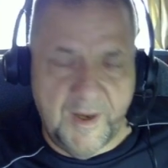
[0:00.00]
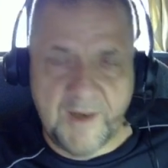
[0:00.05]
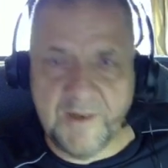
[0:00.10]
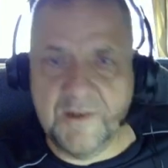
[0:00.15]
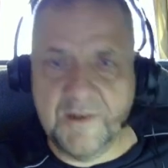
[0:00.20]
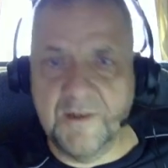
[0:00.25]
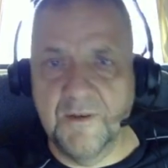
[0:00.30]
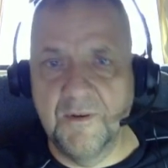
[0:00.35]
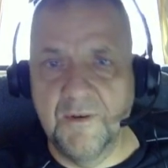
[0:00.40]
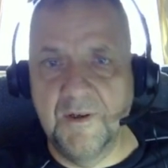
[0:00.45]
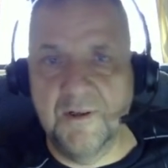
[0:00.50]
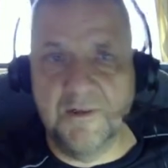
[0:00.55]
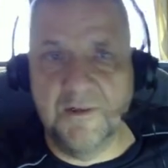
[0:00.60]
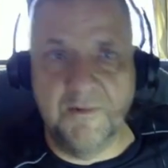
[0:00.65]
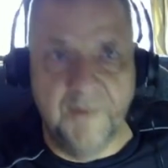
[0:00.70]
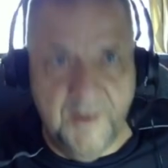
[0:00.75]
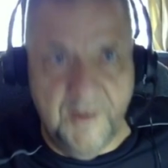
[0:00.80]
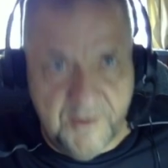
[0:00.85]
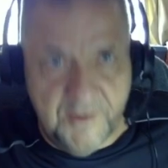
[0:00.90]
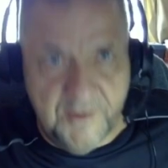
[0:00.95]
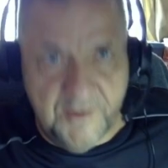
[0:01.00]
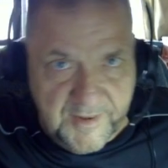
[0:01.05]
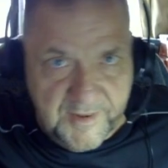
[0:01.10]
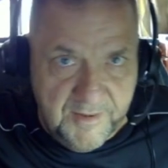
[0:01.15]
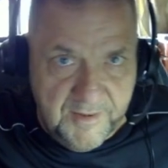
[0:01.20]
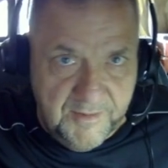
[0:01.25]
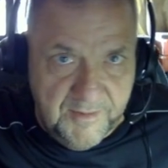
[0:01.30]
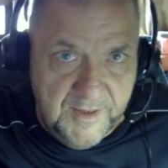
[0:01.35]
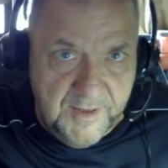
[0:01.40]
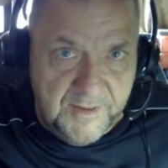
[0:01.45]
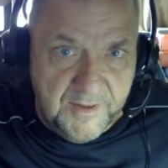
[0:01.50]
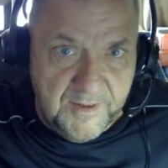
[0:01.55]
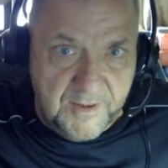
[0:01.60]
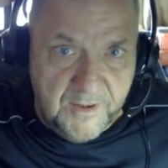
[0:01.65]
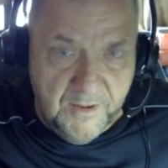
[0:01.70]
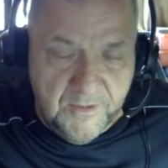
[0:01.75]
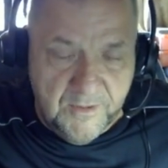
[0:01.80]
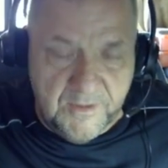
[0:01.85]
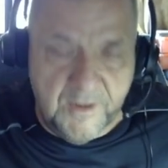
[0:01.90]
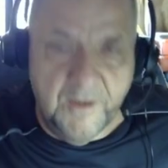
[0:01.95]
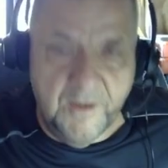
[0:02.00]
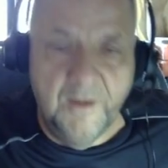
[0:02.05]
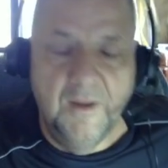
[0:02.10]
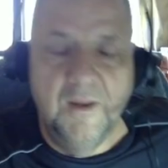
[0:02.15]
So let's try to generate the code.